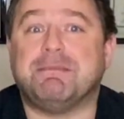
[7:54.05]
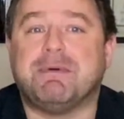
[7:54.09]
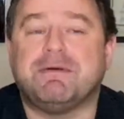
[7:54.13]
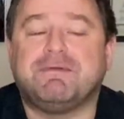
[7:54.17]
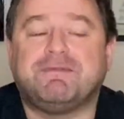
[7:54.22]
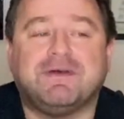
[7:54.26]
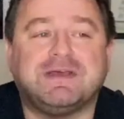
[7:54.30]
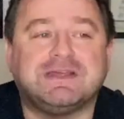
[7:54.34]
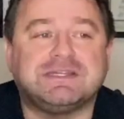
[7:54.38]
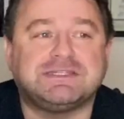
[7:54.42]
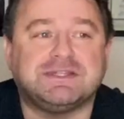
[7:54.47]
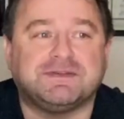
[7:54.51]

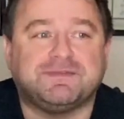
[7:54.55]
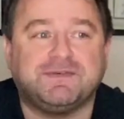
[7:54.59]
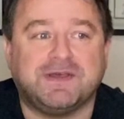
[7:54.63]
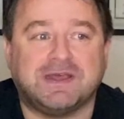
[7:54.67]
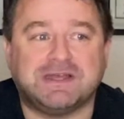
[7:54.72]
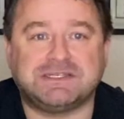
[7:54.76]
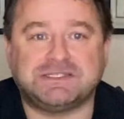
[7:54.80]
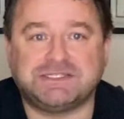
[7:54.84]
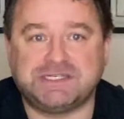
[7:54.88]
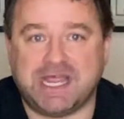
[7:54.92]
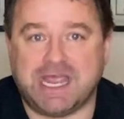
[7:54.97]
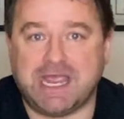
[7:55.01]
The
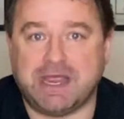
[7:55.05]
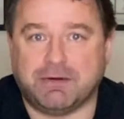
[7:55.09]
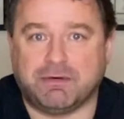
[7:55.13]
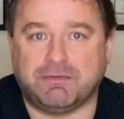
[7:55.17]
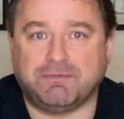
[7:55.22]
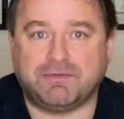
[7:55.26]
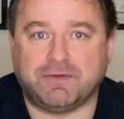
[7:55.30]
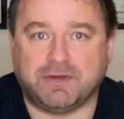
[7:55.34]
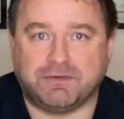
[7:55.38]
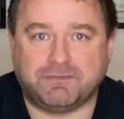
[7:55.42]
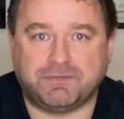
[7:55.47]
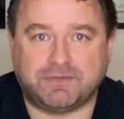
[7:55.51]
first tier
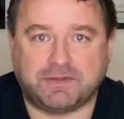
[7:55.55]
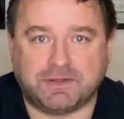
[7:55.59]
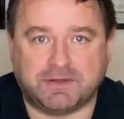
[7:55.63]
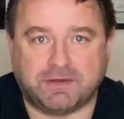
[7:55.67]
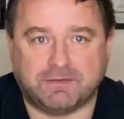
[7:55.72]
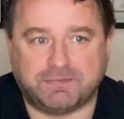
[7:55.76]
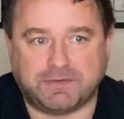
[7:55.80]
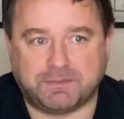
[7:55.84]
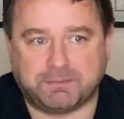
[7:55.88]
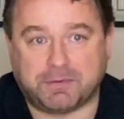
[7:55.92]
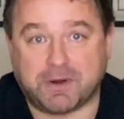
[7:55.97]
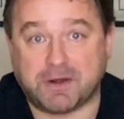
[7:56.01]

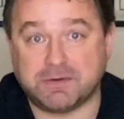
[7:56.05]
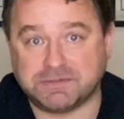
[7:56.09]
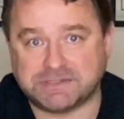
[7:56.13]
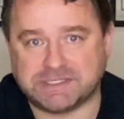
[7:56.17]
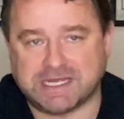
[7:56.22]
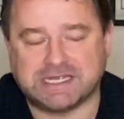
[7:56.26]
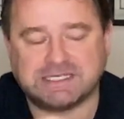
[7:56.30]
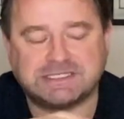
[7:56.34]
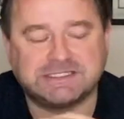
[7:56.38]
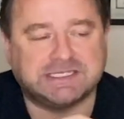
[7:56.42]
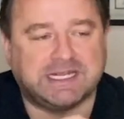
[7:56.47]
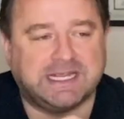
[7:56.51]
of the
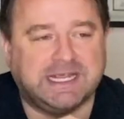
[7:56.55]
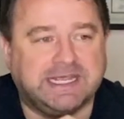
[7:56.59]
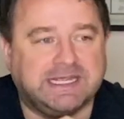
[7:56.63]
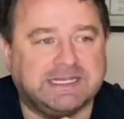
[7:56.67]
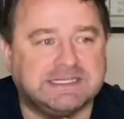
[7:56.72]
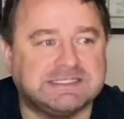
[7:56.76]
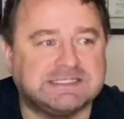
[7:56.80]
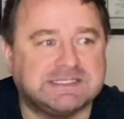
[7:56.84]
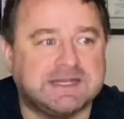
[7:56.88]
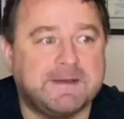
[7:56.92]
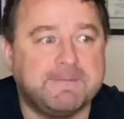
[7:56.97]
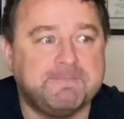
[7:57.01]
process
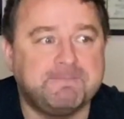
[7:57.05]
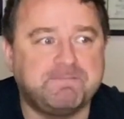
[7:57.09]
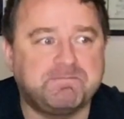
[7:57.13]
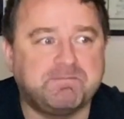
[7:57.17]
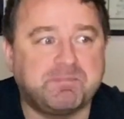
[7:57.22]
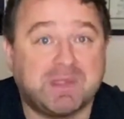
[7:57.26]
is,